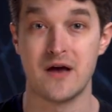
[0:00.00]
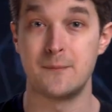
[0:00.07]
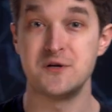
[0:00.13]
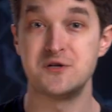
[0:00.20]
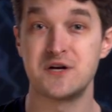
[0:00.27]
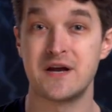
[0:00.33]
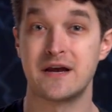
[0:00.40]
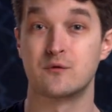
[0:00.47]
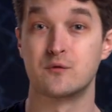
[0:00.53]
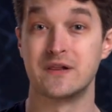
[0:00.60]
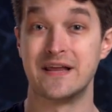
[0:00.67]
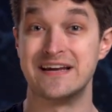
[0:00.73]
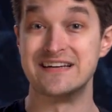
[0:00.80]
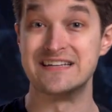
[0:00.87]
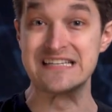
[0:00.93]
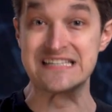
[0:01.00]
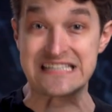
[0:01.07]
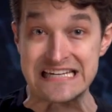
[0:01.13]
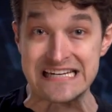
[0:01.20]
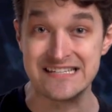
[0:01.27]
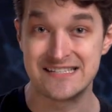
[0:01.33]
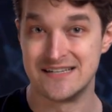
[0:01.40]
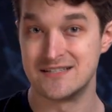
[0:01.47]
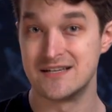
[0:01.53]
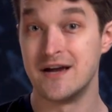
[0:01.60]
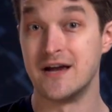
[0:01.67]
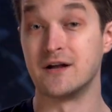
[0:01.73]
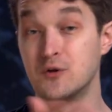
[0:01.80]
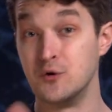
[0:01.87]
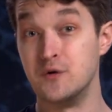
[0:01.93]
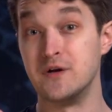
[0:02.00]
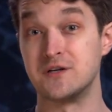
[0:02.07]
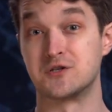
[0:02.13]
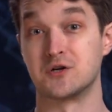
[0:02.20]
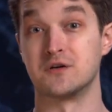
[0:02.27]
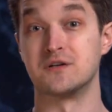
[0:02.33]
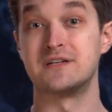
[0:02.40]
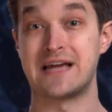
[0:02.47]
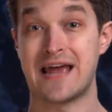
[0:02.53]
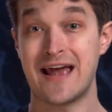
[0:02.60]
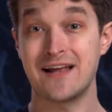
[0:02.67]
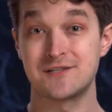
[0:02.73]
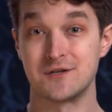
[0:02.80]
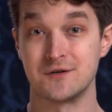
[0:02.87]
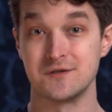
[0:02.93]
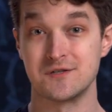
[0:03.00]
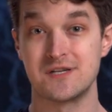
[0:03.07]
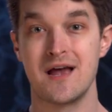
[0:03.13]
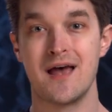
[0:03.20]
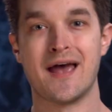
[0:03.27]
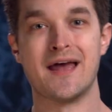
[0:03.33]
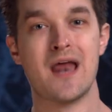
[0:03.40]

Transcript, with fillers: epigenetic related diseases, including certain cancers,